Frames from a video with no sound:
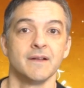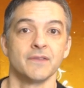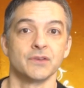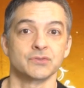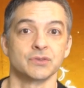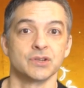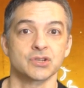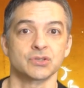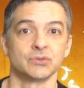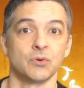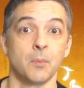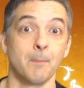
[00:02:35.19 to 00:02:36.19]
the
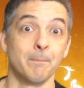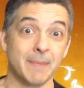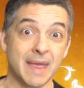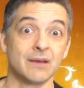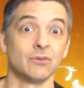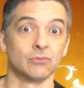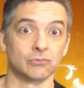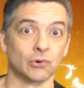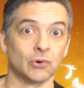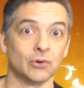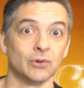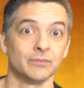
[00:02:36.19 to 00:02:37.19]
traditional male
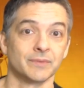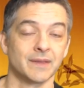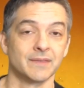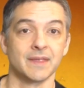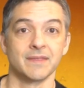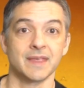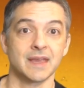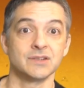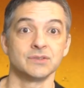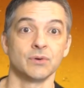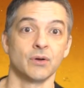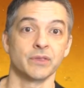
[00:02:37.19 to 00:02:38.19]
role and then they
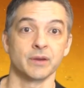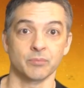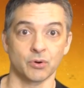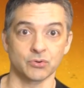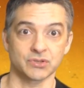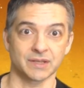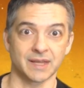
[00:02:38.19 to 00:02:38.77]
do all the approaching.